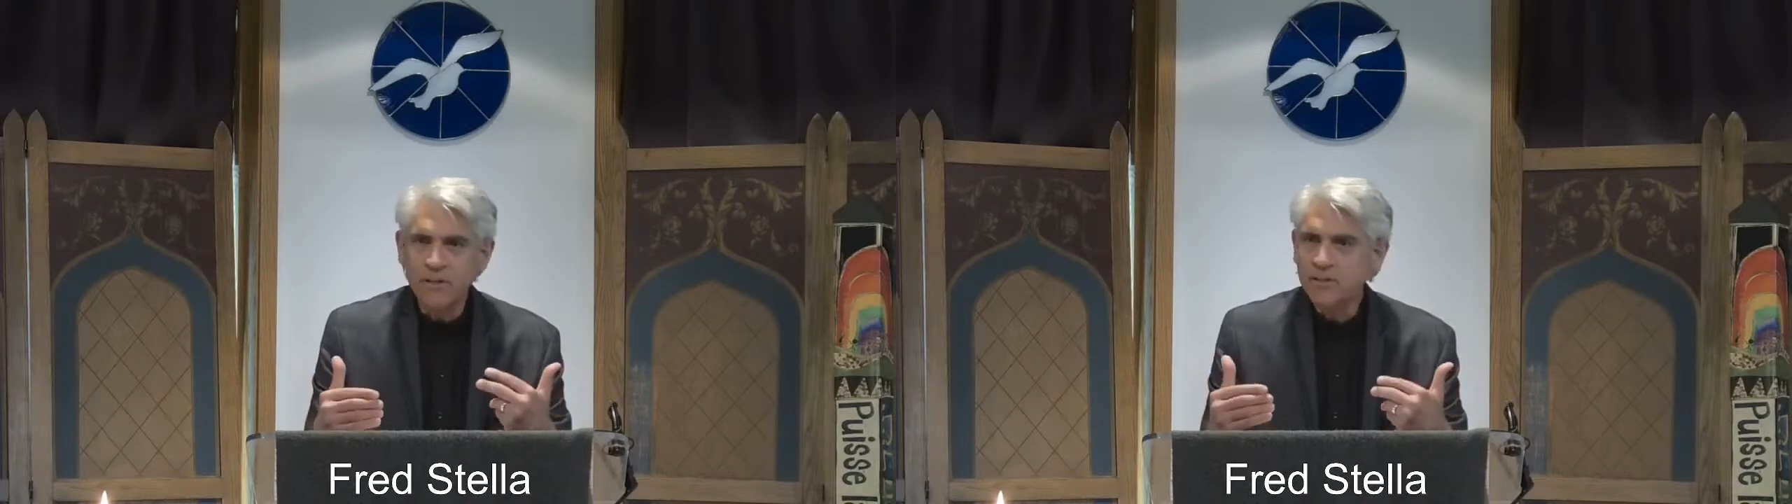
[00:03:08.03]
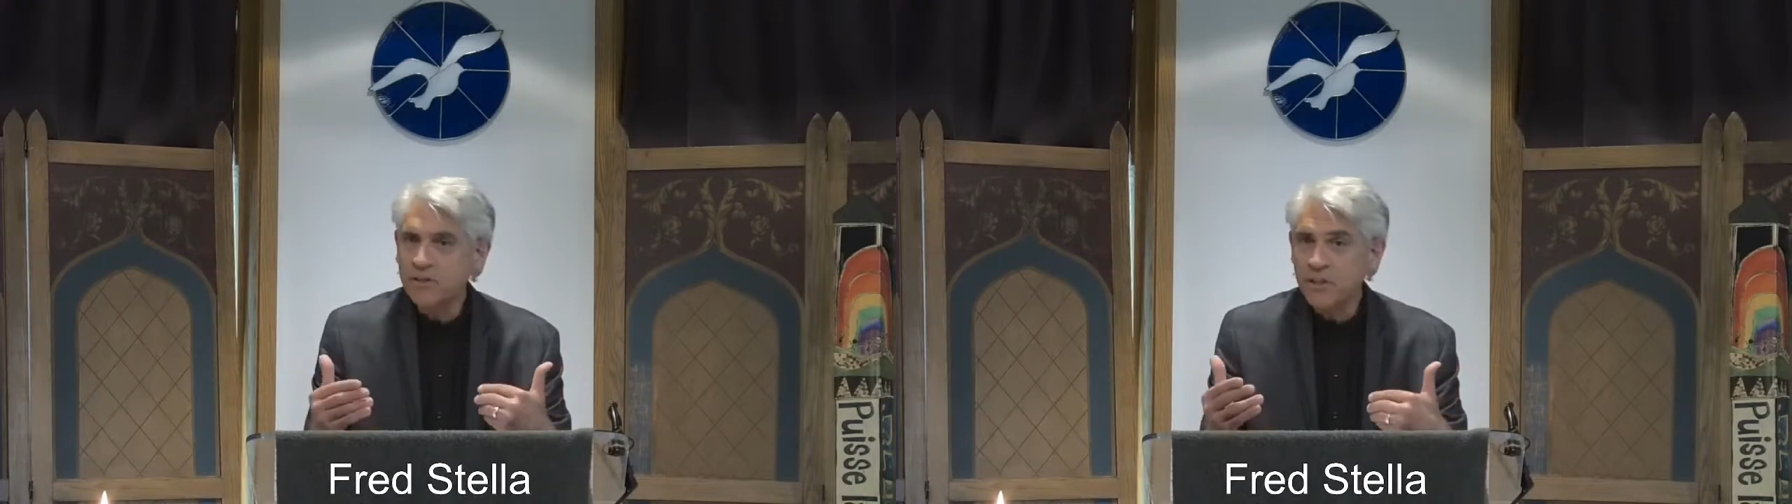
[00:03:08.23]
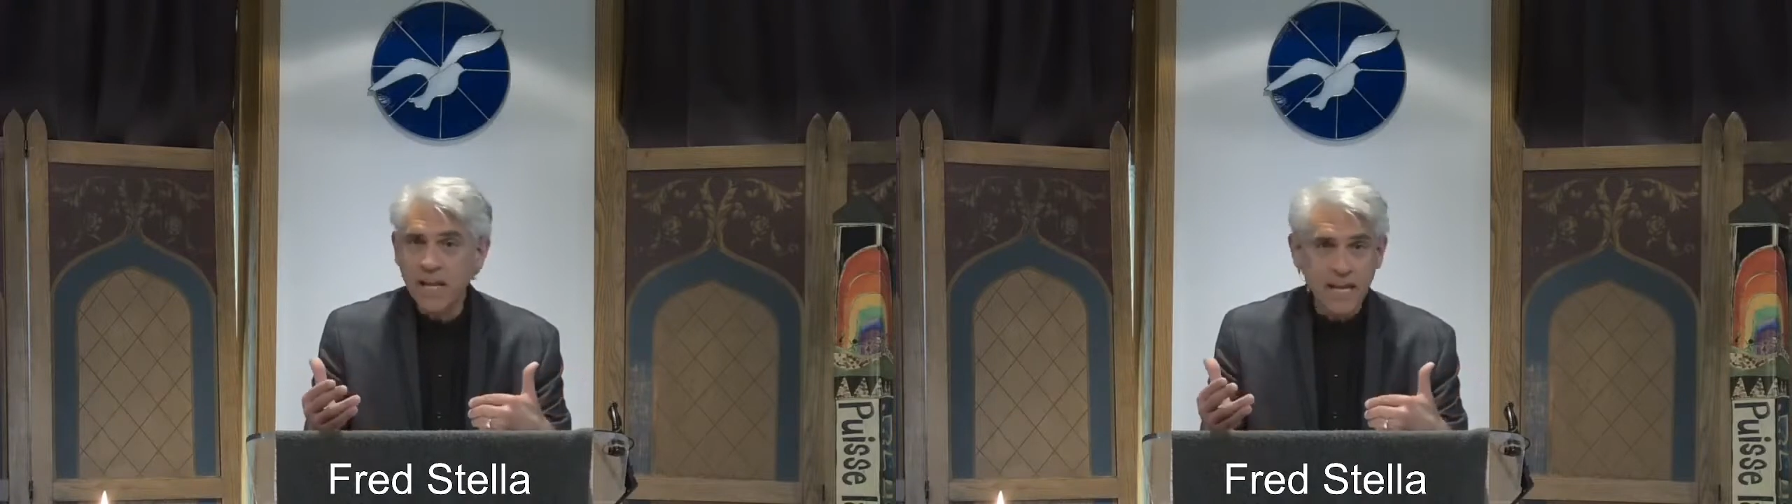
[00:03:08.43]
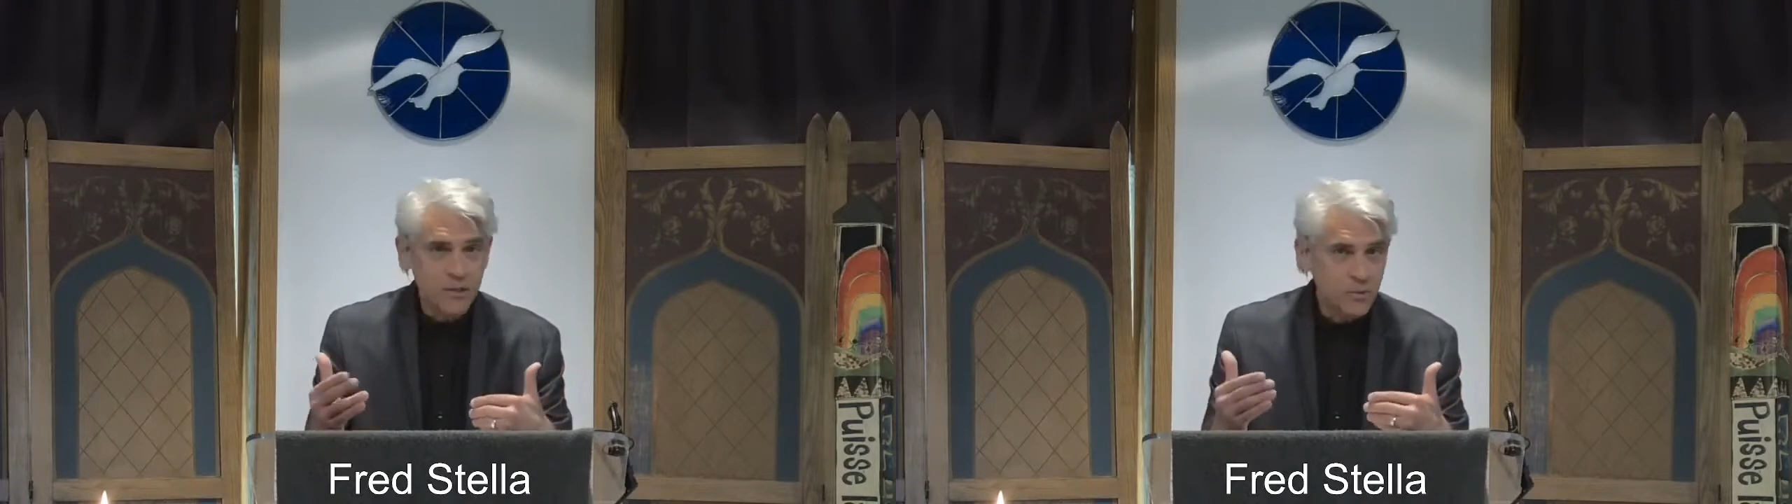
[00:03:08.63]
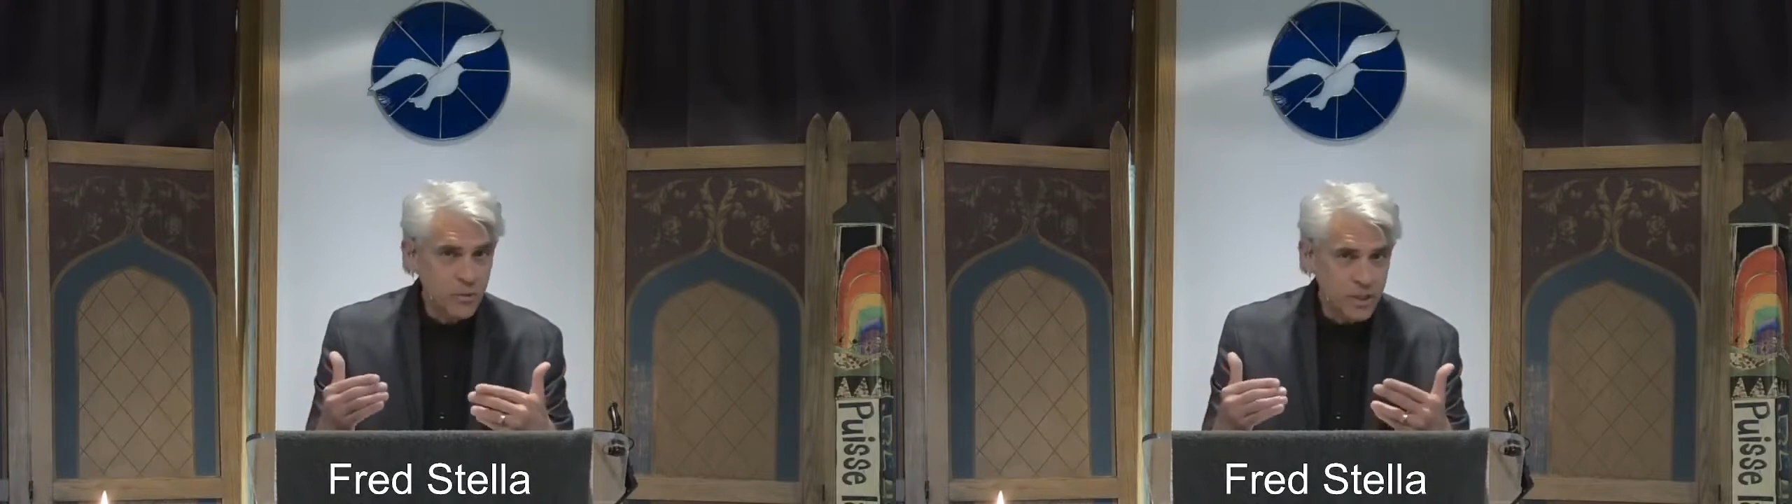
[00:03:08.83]
function
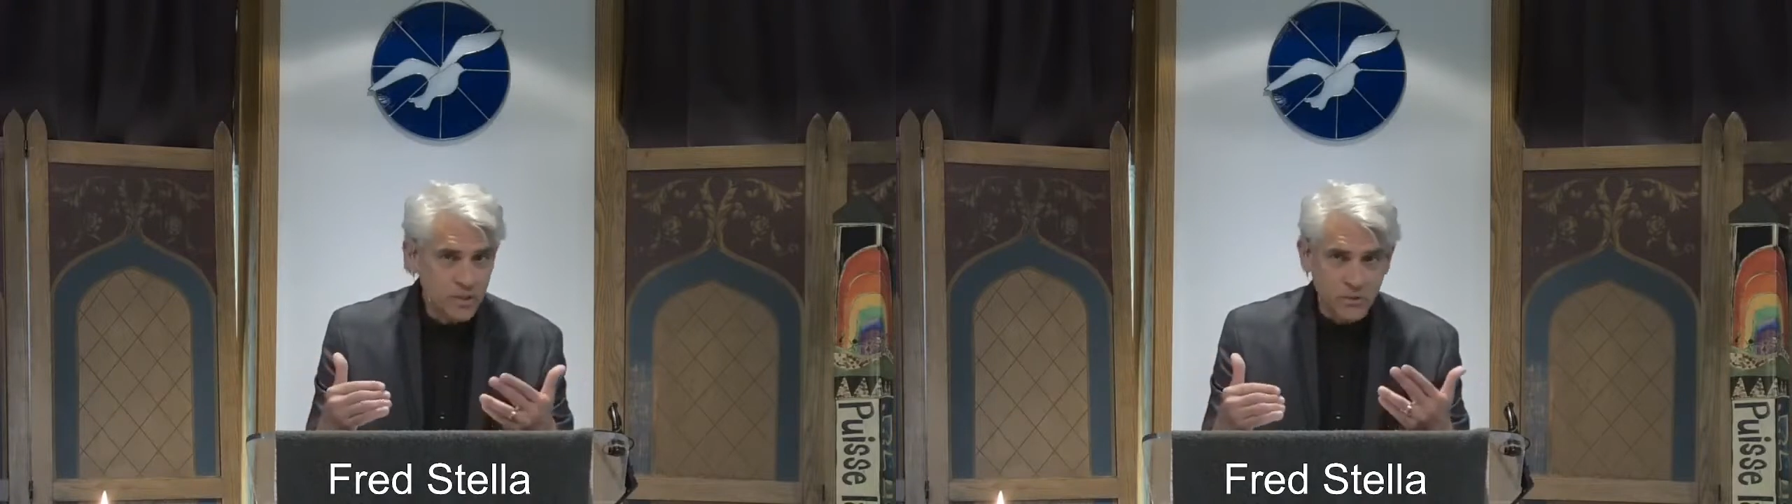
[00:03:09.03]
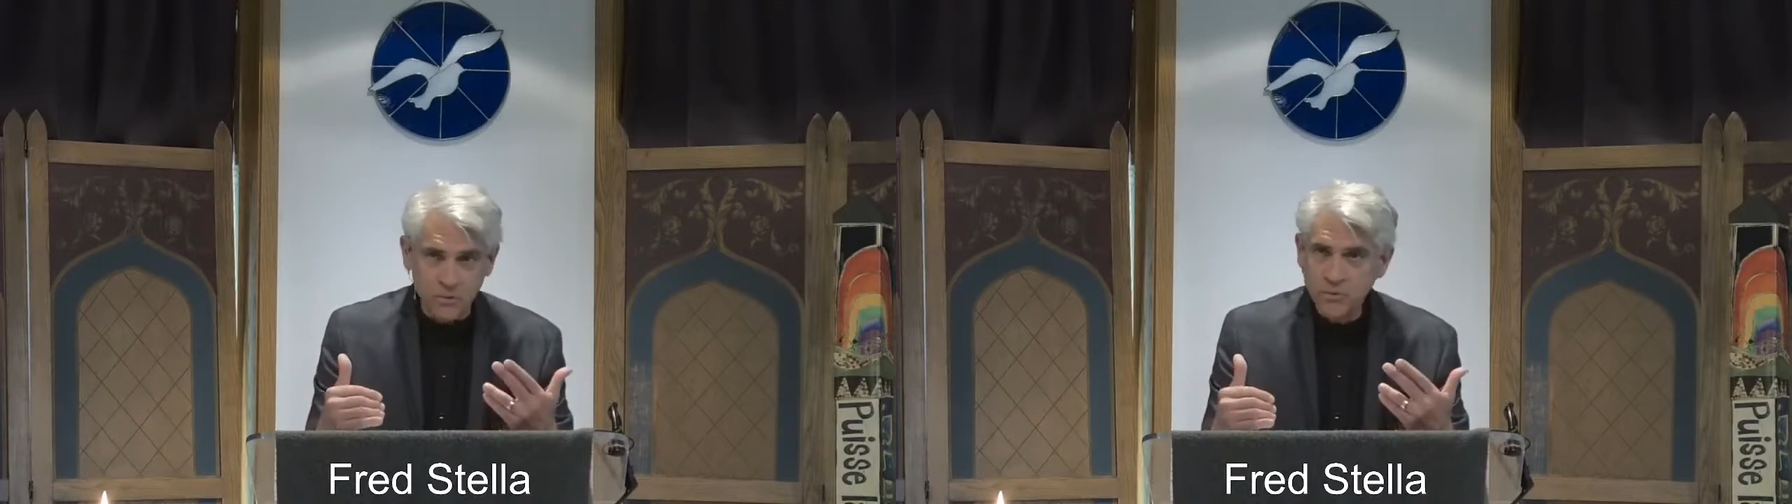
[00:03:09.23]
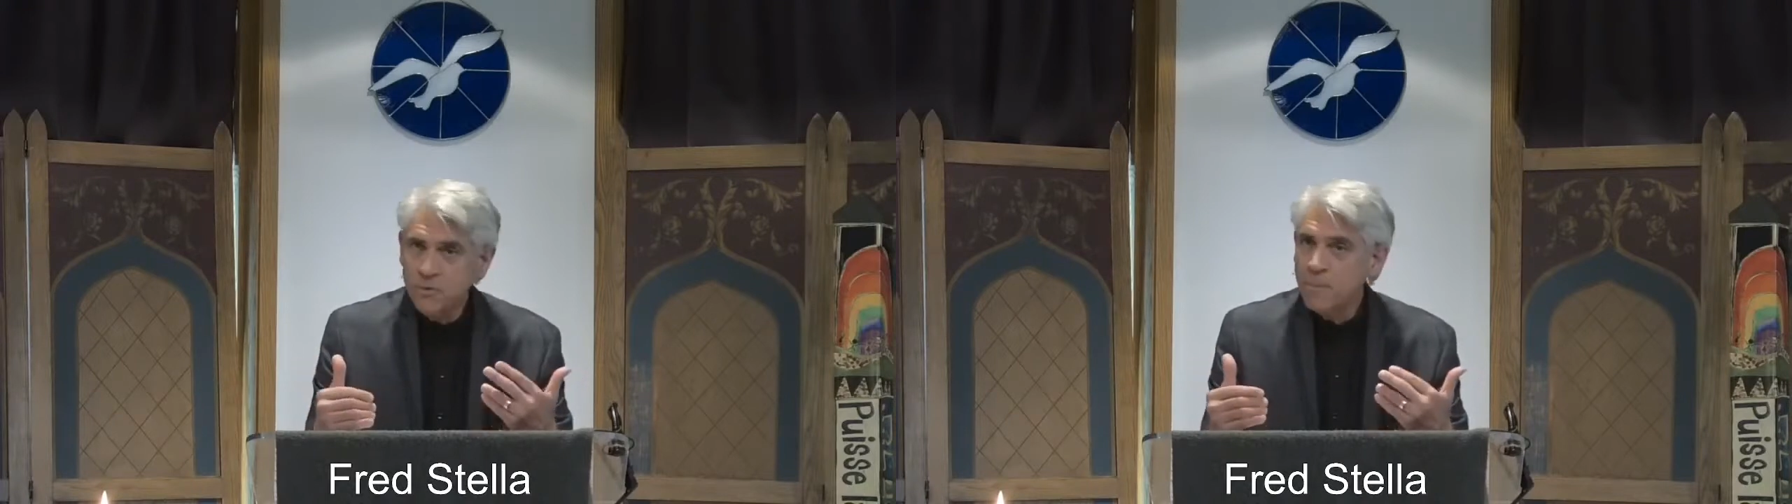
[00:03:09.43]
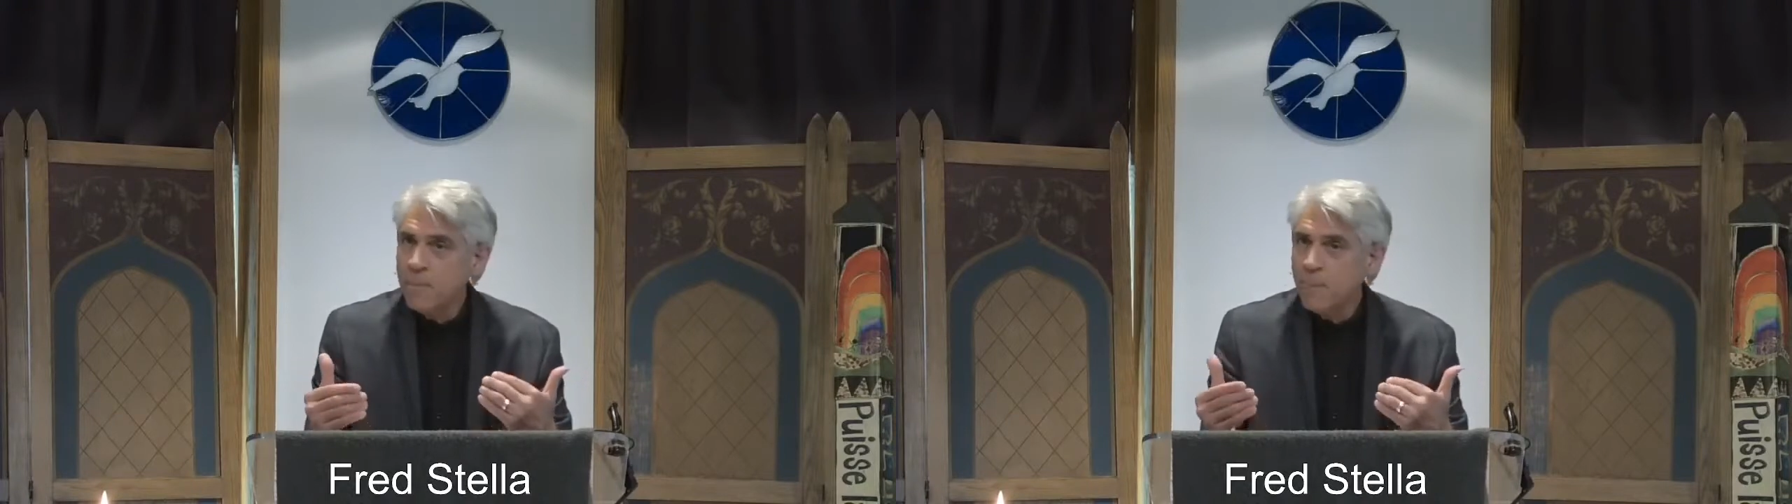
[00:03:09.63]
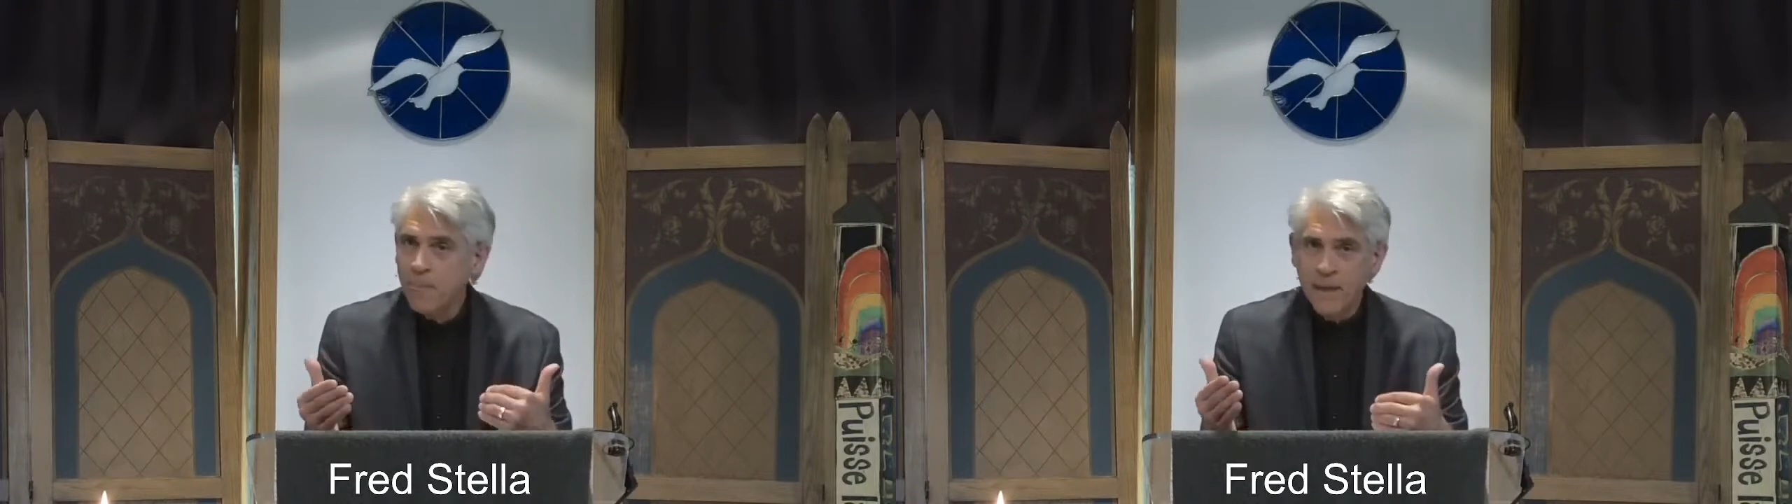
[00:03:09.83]
as we do